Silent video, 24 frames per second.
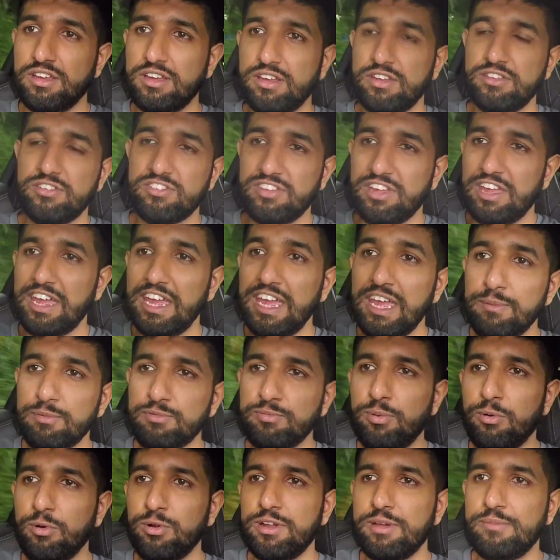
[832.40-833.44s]
Just keeps
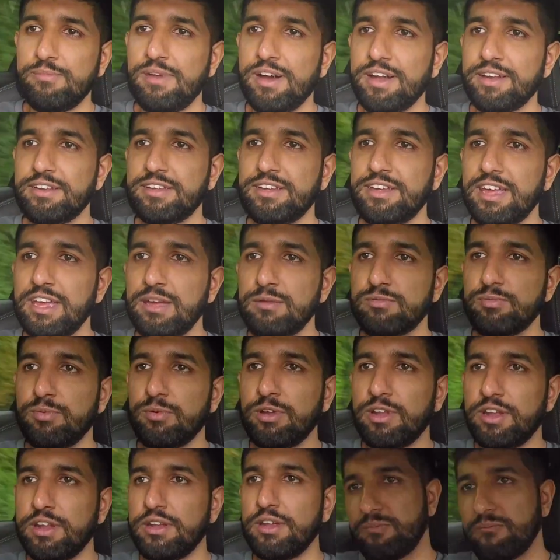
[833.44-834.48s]
pulling, man, keeps
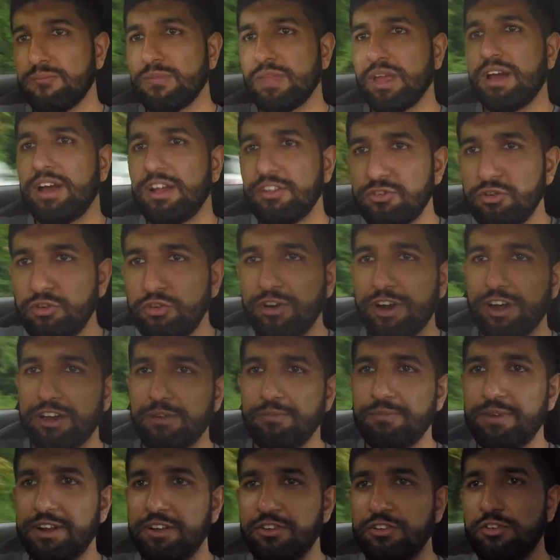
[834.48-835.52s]
pulling. I do
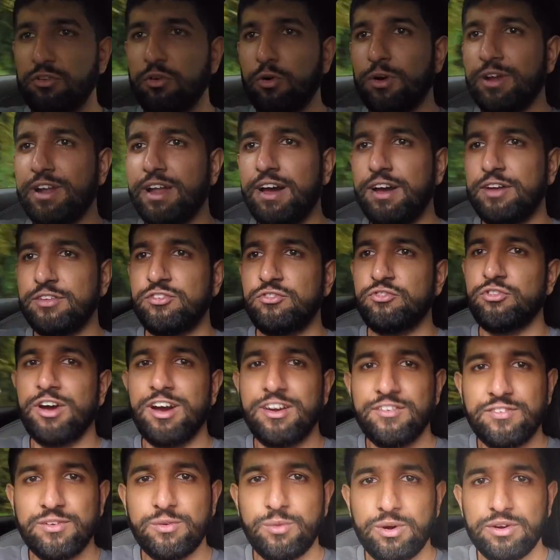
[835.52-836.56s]
recommend going out and
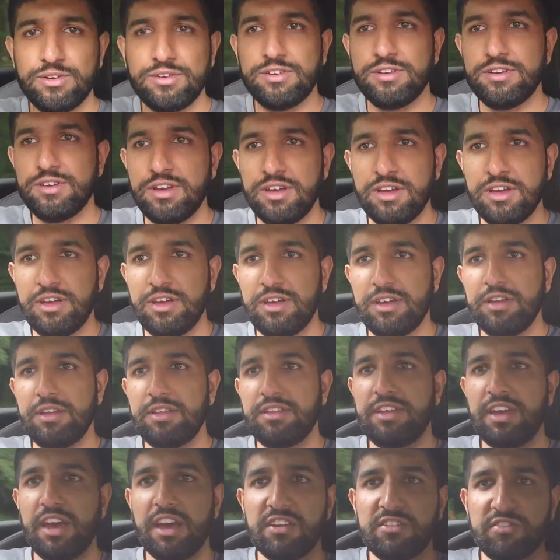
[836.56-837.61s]
driving one.
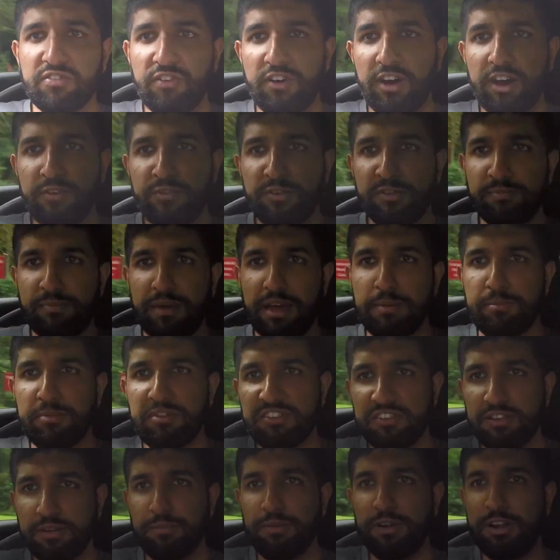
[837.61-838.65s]
The S5 is maybe
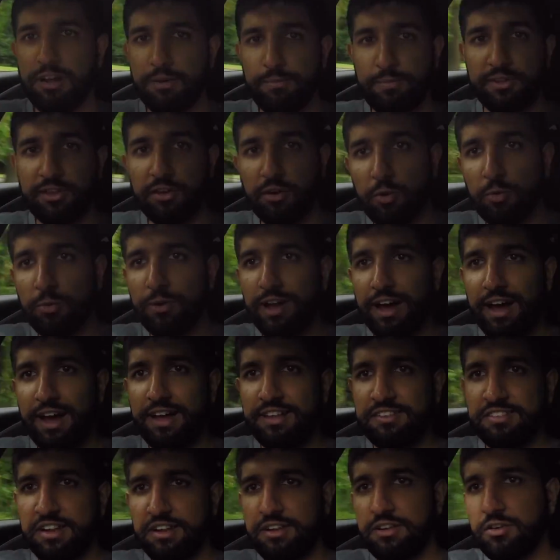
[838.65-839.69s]
similar, but the owner
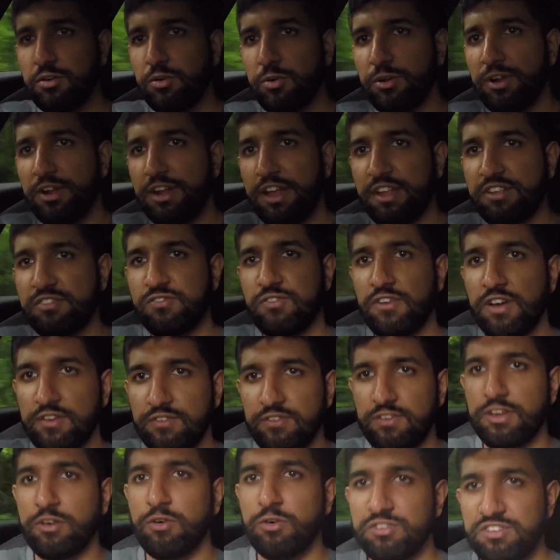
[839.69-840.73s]
has had to go on an
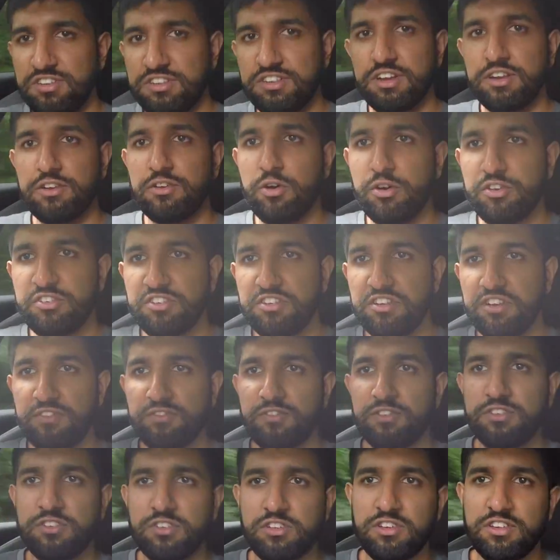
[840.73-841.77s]
S5 because he didn't notice a
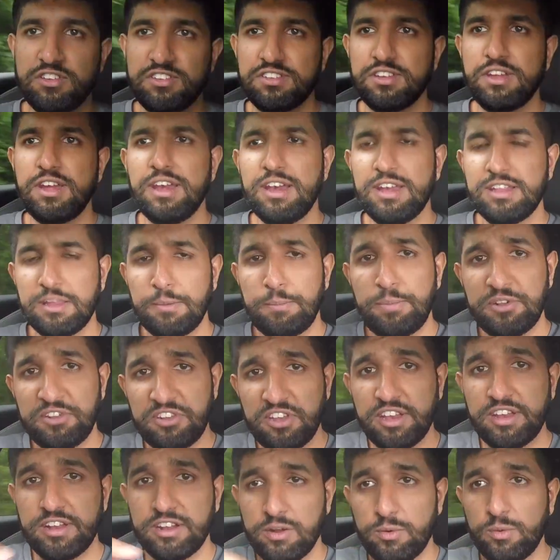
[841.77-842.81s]
difference, because the
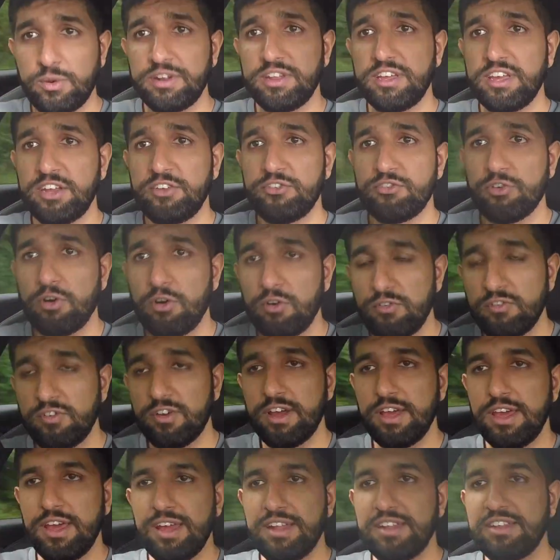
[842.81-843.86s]
particular one he drove
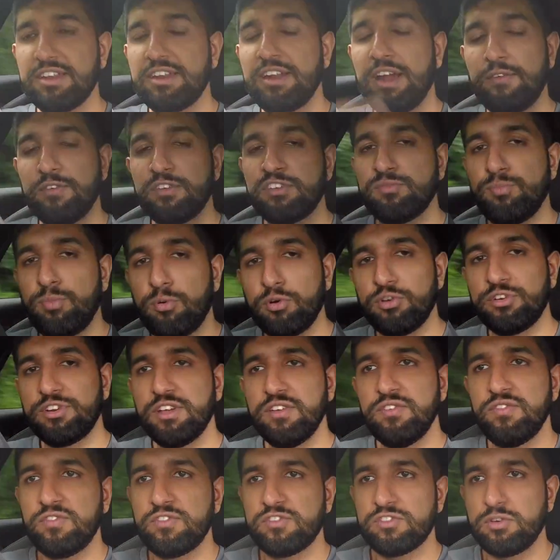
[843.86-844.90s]
didn't have a sport
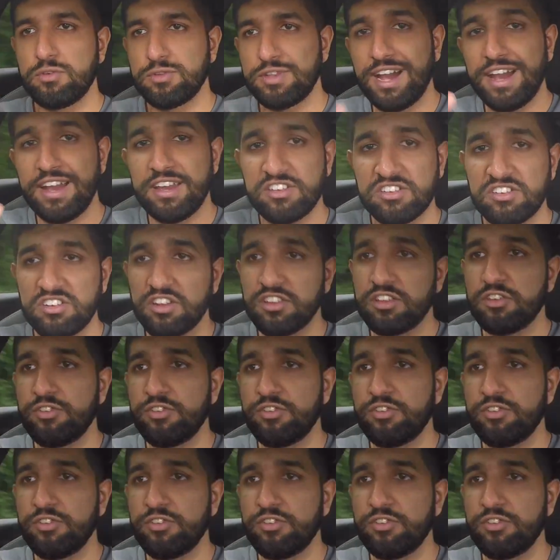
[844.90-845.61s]
diff, so that is another